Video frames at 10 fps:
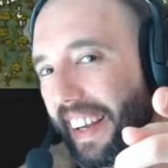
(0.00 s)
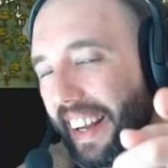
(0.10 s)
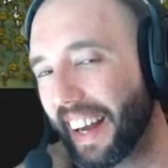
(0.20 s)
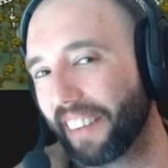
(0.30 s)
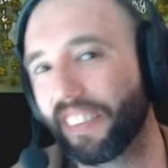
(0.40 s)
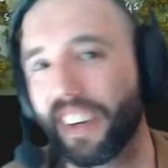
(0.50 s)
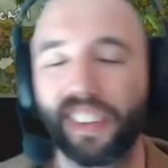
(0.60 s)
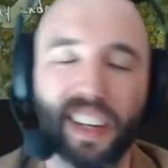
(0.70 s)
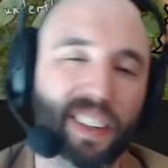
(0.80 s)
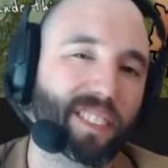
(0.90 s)
I
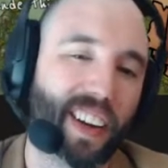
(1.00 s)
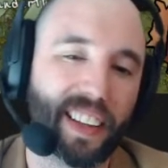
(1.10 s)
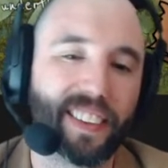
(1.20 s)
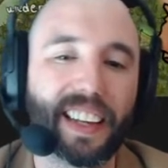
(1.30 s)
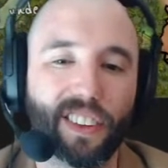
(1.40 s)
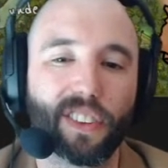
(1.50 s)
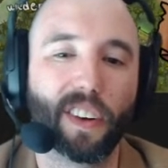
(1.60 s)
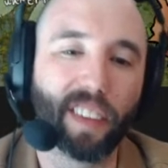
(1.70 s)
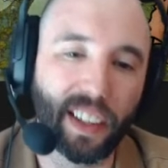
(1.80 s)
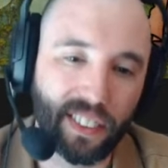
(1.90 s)
appreciate you, buddy. Thank you
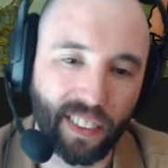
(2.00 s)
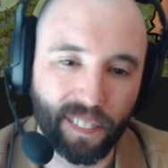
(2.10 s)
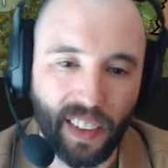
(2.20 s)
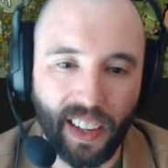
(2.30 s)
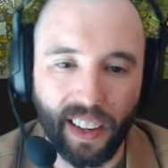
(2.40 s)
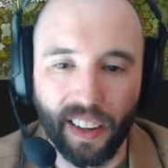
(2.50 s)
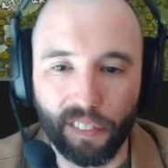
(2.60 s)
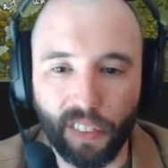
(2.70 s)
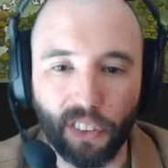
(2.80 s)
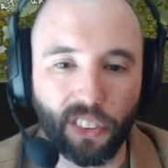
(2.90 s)
so much.
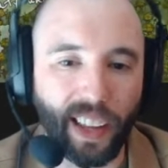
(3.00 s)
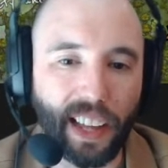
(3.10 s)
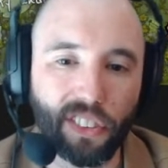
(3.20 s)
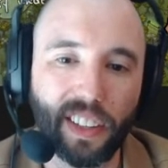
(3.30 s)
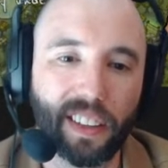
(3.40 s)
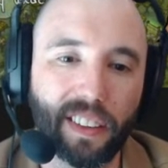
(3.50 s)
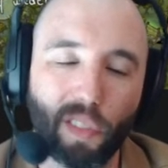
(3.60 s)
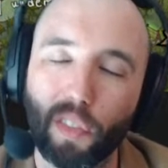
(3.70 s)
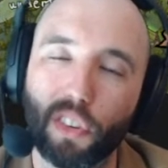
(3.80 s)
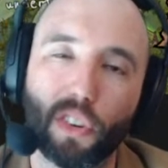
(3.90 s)
Folks, lastly,
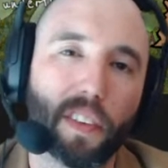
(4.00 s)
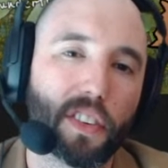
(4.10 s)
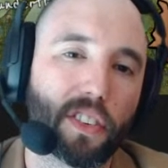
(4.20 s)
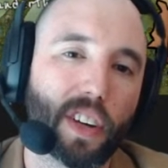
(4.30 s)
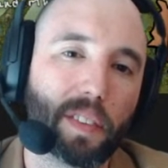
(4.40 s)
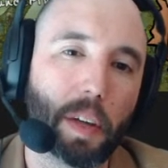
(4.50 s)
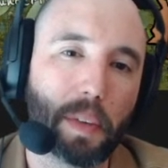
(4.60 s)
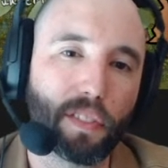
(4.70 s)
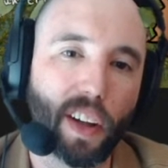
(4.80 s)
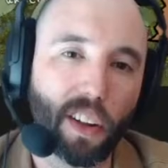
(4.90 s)
if you've enjoyed the stream, give
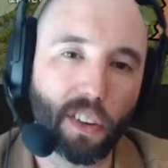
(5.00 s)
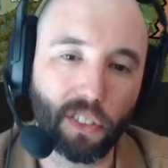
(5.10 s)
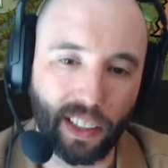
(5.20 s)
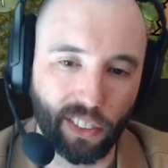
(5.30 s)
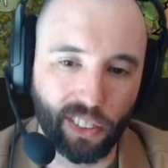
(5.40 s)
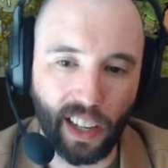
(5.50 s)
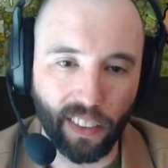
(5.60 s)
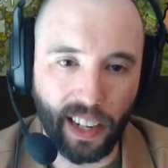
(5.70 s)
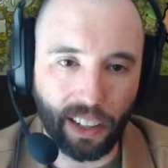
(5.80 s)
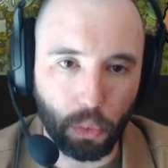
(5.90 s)
me a follow so I can see you
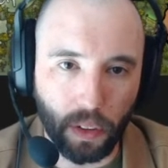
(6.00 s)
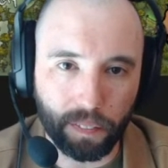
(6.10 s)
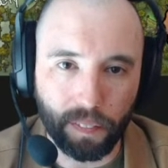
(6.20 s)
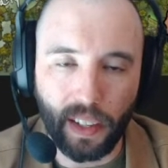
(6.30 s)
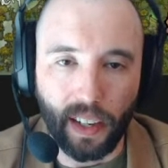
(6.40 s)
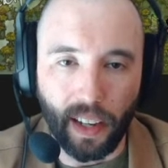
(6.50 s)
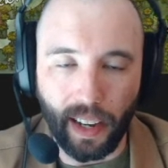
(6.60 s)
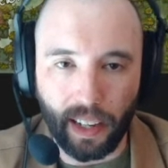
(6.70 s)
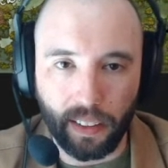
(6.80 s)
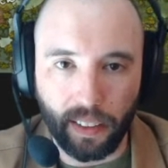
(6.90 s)
on the next one.
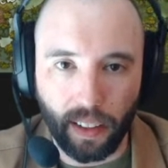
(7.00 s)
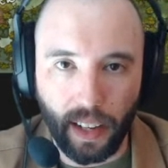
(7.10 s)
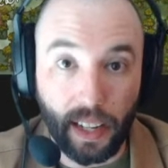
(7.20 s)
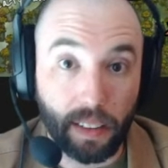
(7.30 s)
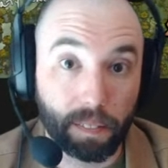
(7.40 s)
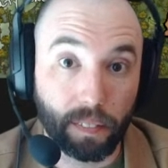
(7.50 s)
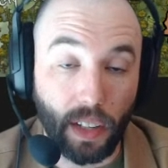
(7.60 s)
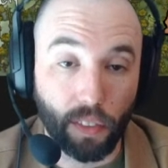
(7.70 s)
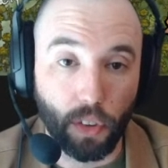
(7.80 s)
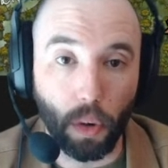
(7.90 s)
And hey,
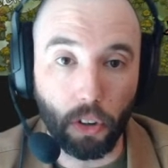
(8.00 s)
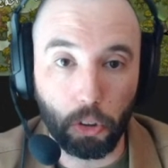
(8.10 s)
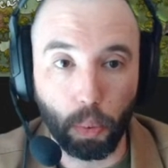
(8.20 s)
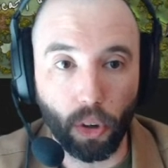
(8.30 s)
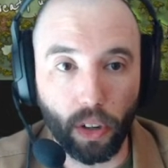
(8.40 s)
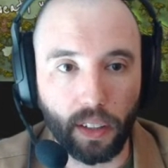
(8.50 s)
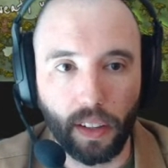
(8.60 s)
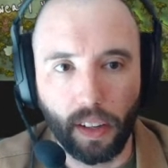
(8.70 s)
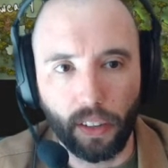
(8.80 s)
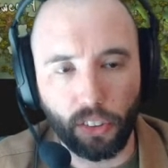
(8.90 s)
if you want to support it,
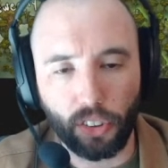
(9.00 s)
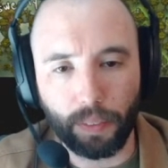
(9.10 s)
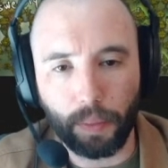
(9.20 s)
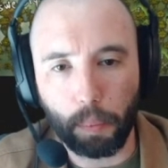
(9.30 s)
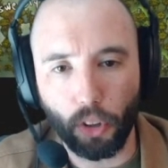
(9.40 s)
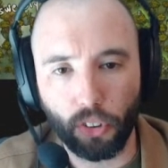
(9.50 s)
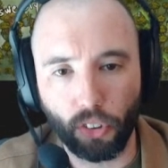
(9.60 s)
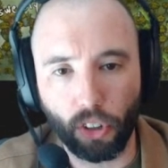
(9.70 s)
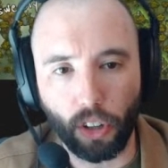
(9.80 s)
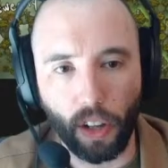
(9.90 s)
just give my books a
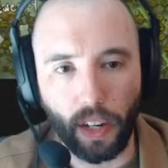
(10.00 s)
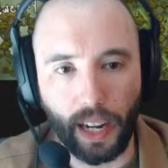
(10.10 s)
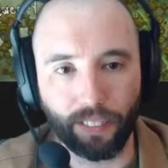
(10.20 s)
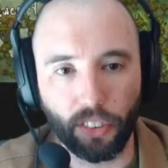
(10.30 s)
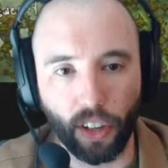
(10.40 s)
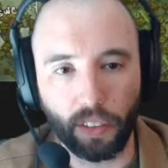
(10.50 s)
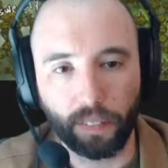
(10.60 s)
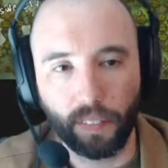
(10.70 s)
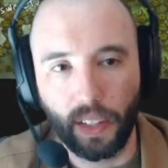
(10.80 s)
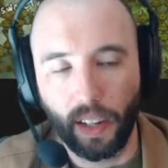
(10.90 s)
look on Amazon.
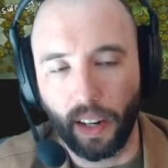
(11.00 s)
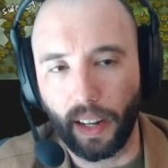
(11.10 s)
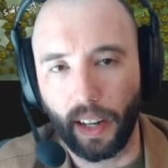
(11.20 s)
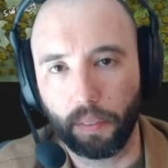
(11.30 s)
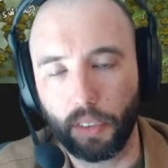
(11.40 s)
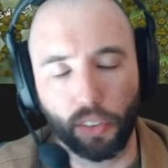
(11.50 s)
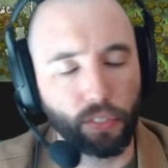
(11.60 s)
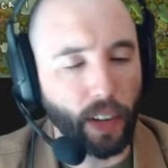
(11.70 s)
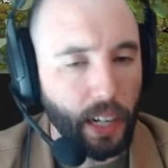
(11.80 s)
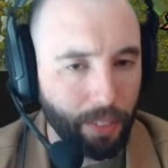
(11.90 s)
You can
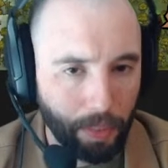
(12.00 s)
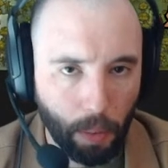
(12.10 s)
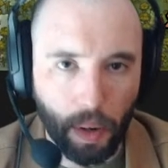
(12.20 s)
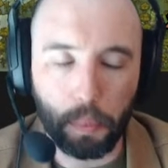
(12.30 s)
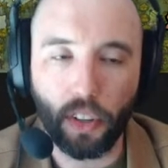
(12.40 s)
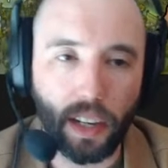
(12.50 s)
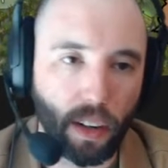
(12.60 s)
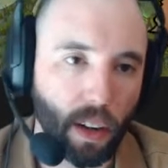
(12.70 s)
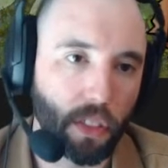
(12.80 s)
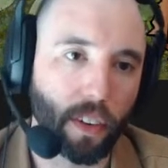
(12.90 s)
find them at my website,
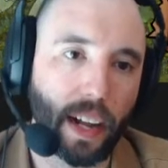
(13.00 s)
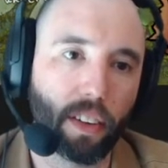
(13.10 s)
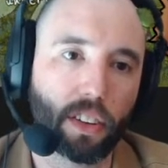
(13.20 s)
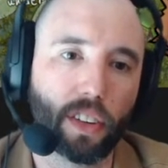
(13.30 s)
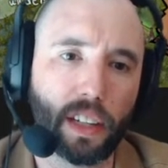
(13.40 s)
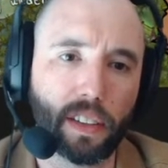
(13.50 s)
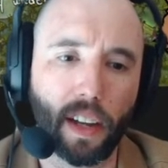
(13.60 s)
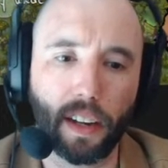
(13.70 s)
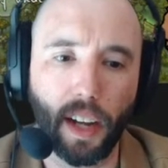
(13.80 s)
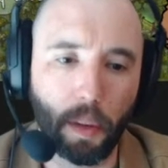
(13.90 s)

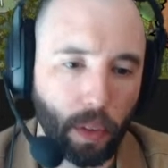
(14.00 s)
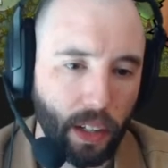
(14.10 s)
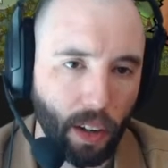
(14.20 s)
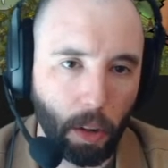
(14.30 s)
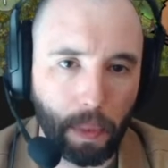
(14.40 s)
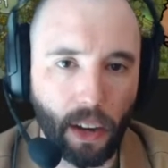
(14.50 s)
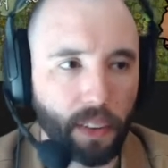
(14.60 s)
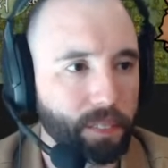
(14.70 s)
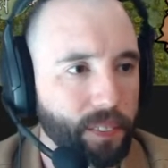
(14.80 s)
authoralexknight.com. Read all about them.